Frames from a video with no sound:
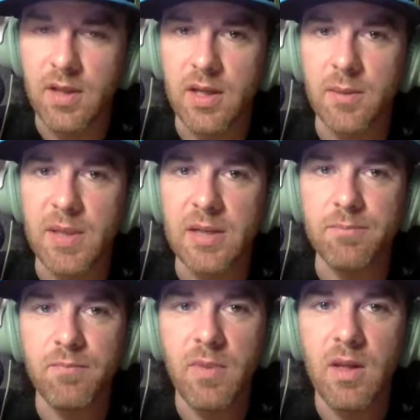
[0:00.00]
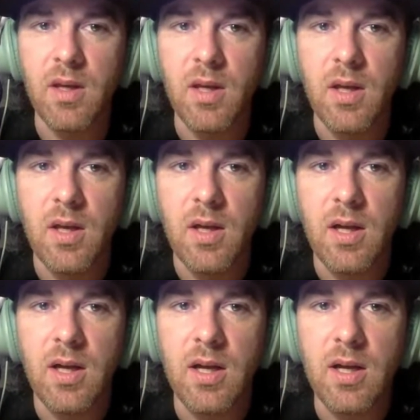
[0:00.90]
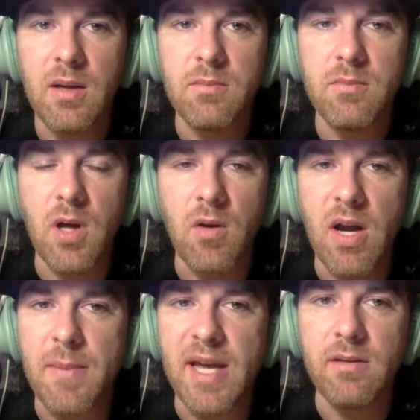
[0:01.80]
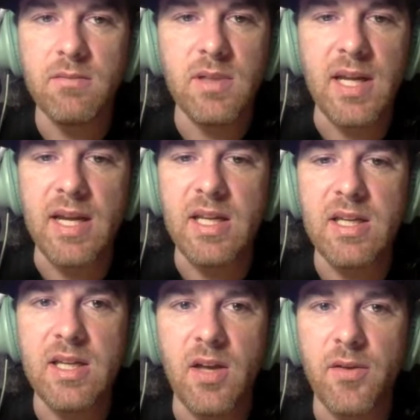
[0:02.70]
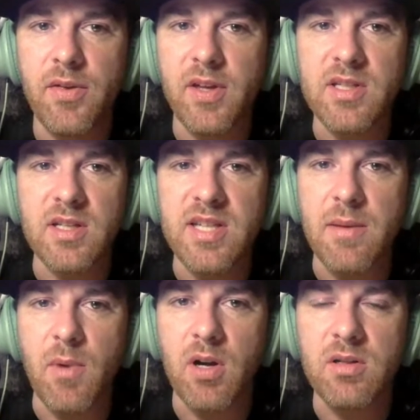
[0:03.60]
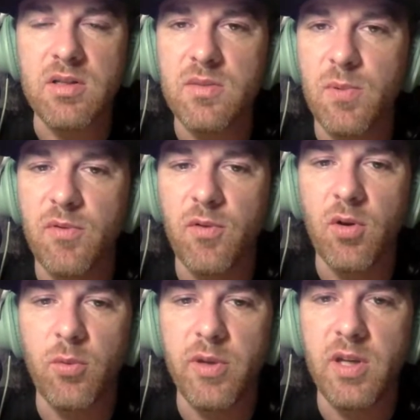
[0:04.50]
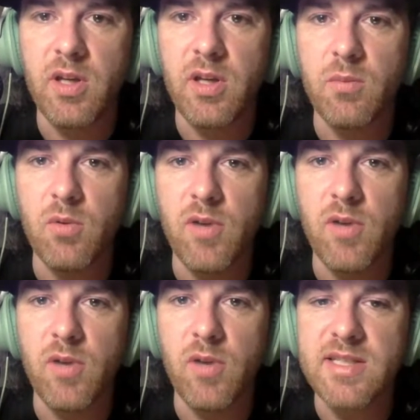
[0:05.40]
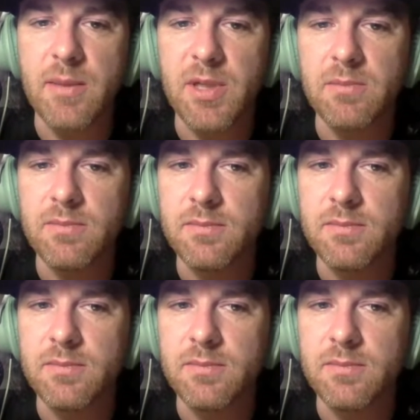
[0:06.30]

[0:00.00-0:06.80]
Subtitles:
Yeah, man. All right, man. Any other things on St. Martin's before we move on to the next segment?